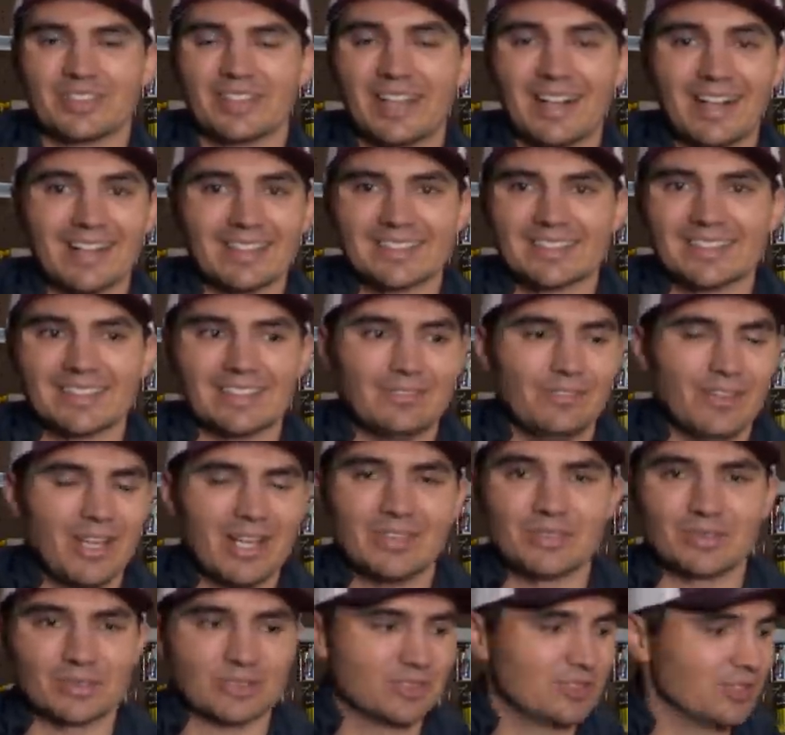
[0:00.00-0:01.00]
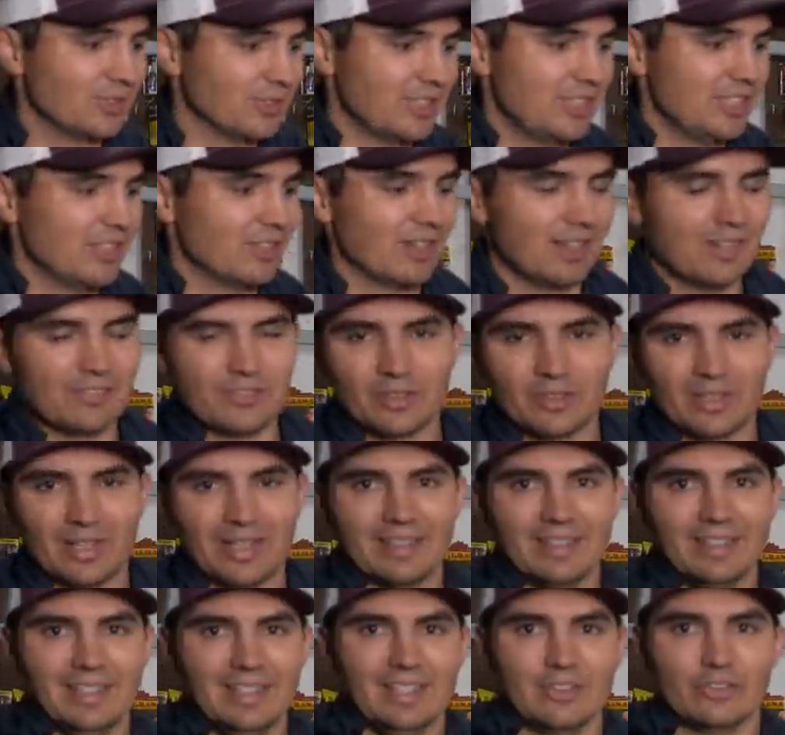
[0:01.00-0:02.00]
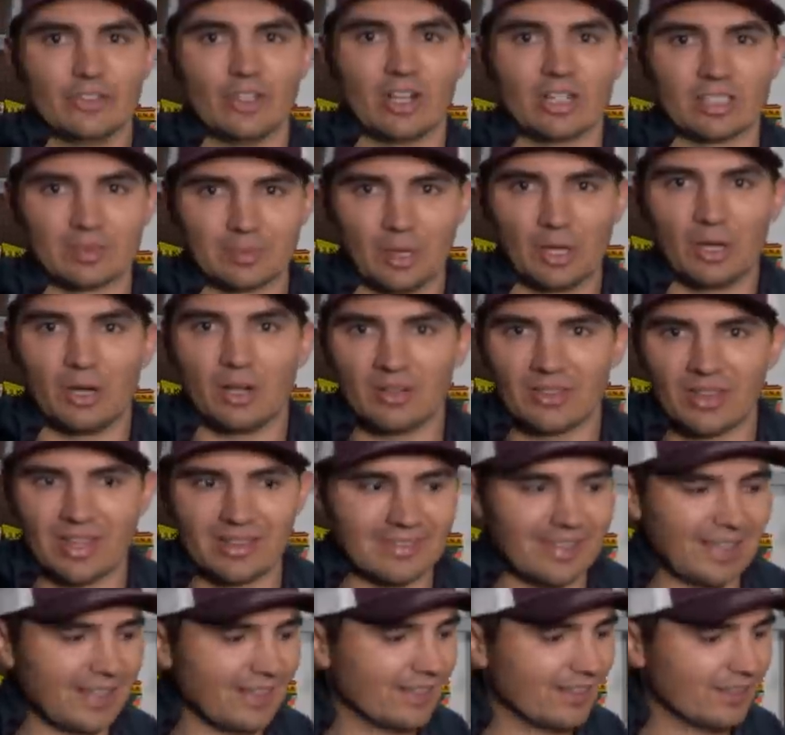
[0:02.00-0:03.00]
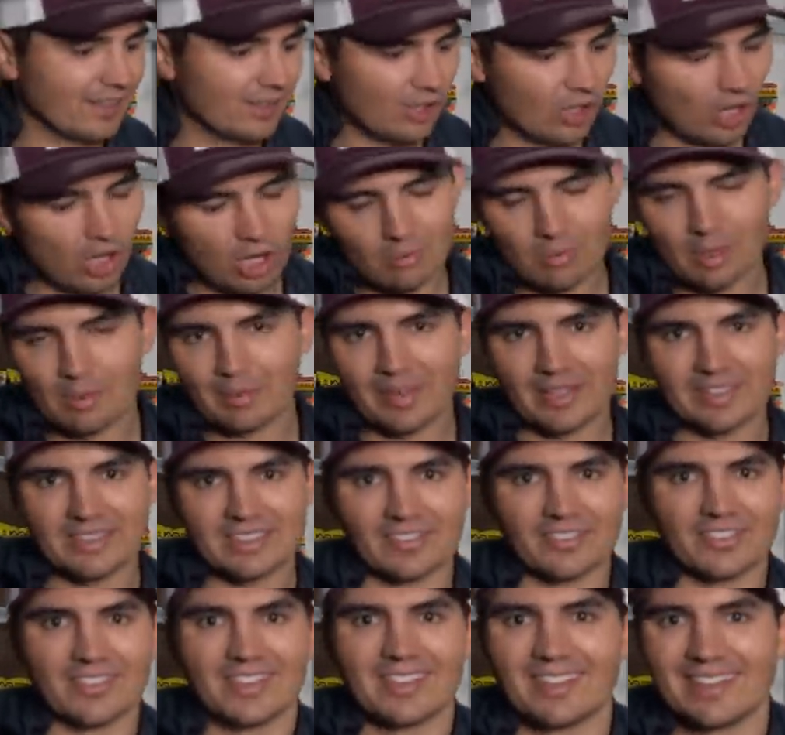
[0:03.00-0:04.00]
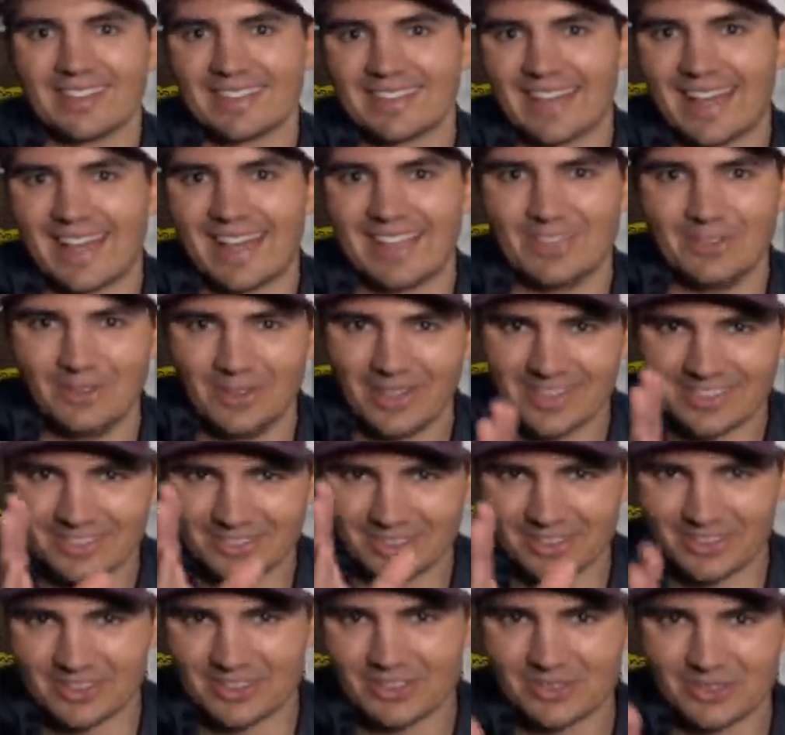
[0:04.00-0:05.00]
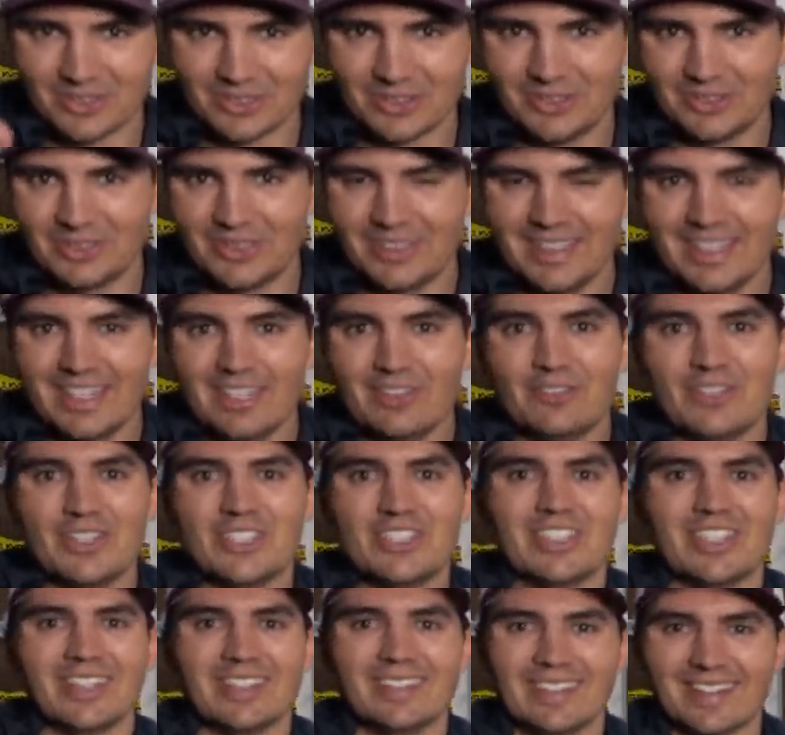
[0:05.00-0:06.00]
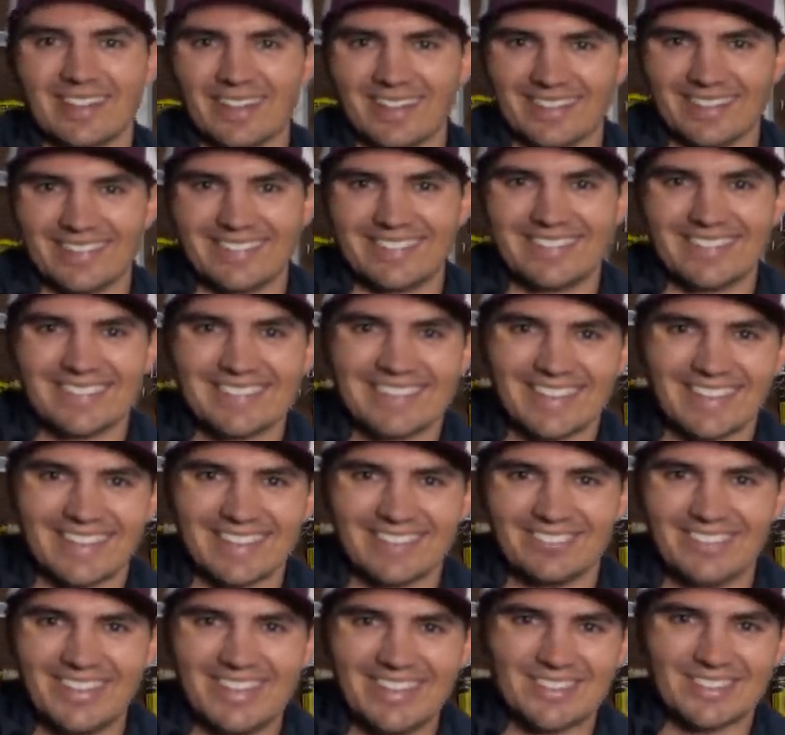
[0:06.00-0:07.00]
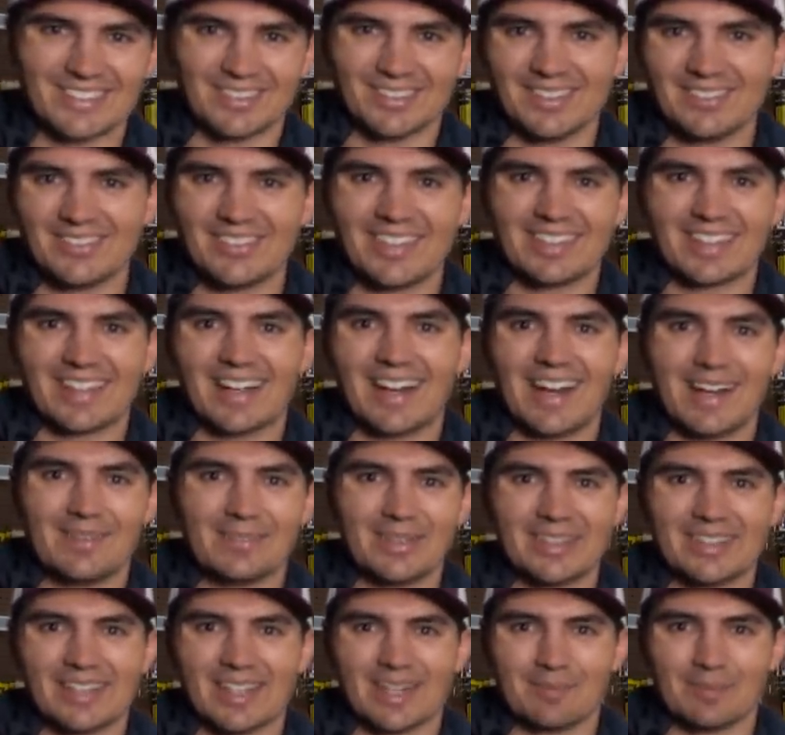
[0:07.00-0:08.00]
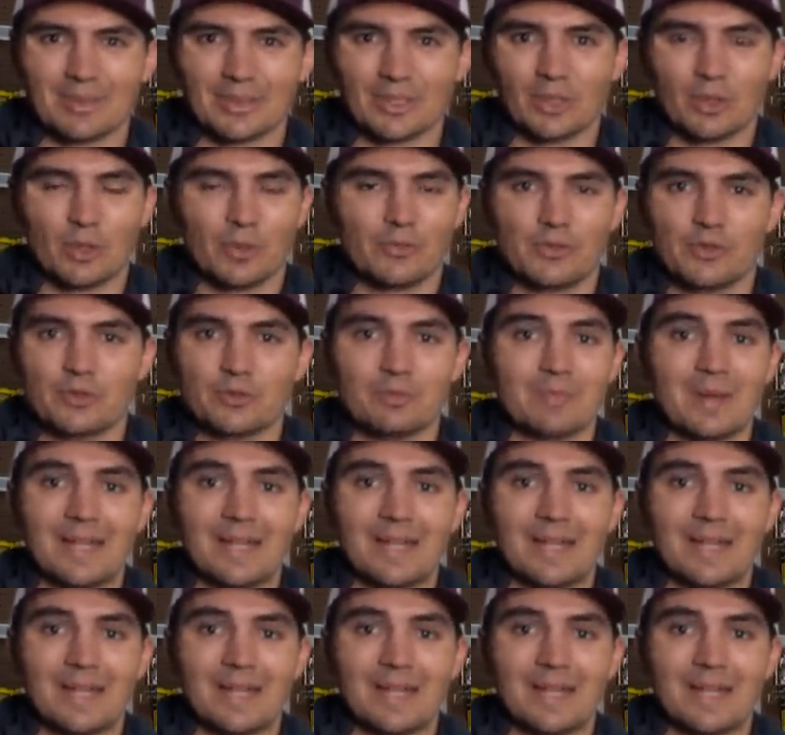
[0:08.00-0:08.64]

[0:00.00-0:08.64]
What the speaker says: And honestly, if you guys are still here after I talk about all that data, all my baits, everything like that, you guys are a true fishing nerd just like me. So leave a comment down below if you've